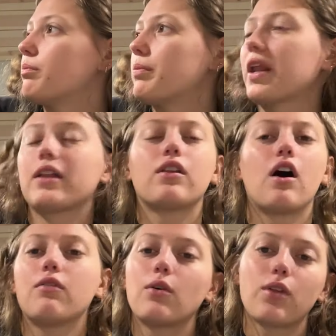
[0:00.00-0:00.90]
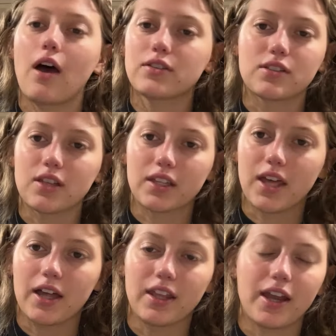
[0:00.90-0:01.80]
But I love old houses like
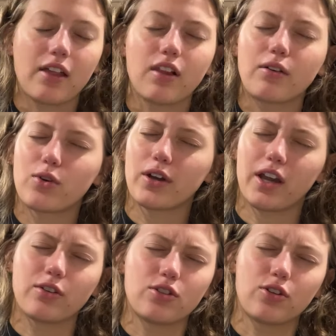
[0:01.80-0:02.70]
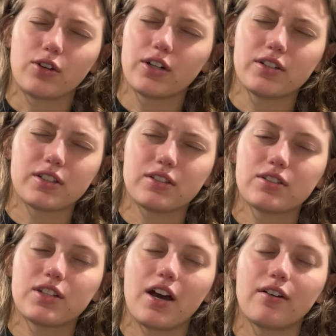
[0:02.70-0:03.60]
that. Like, I love going on tours and
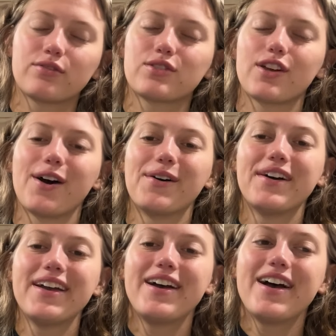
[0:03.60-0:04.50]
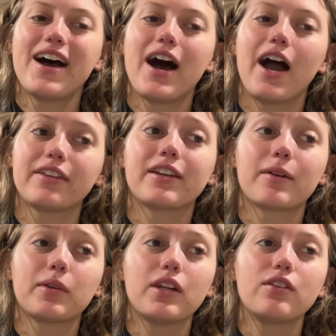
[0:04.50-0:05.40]
stuff. So I think
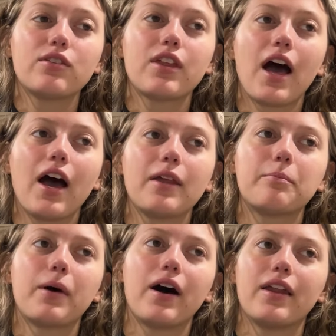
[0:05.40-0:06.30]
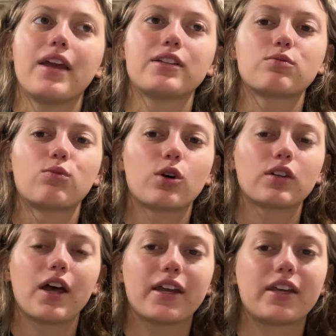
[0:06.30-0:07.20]
I'm going to do that. But it's more
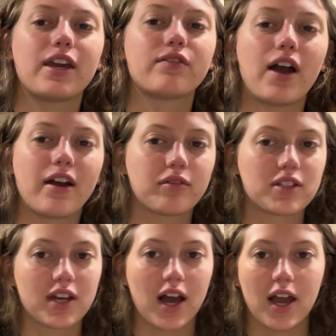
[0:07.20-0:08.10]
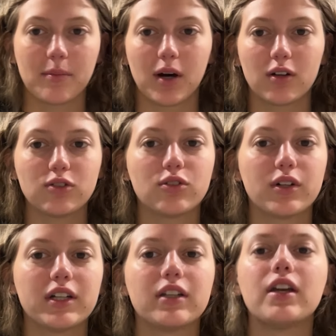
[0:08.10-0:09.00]
like if I have the time, I'll do
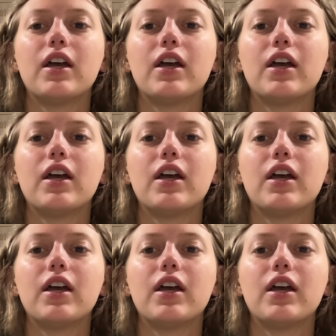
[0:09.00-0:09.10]
it.